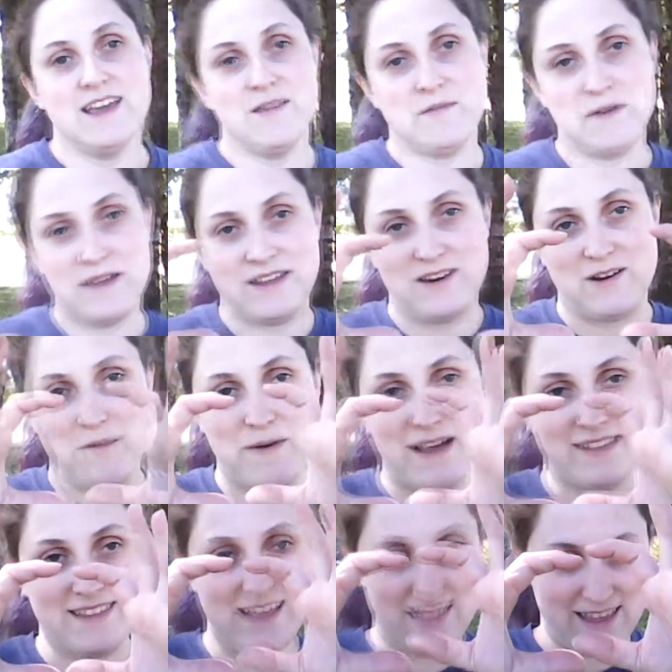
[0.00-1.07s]
But
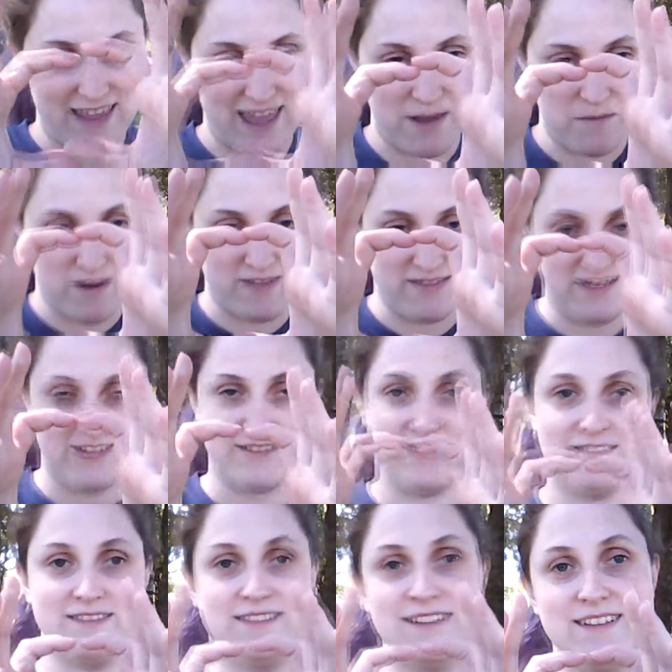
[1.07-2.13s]
back then they came on
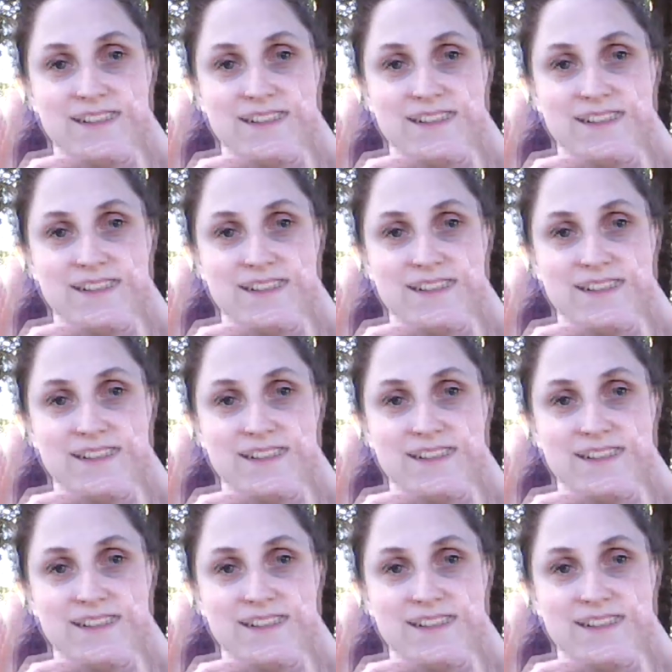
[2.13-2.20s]
little.